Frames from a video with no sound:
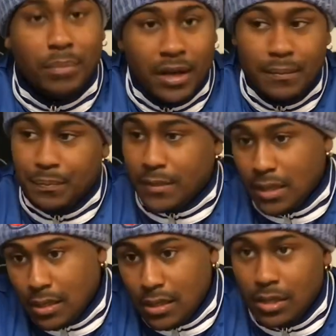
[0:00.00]
But,
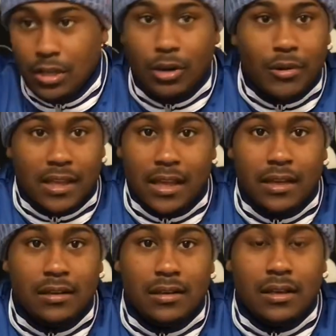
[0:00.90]

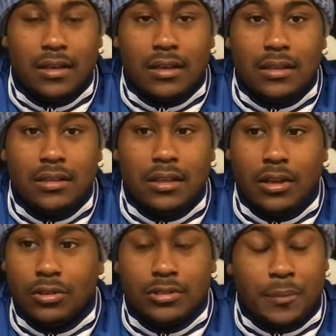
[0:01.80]
again,
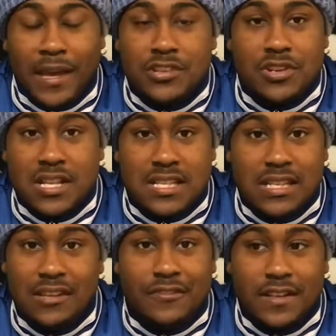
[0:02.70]
the Patriots
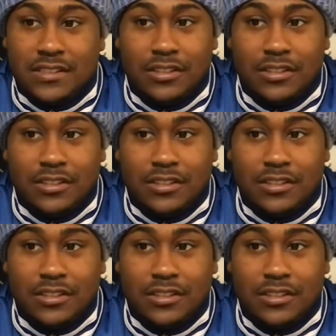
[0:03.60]
defense,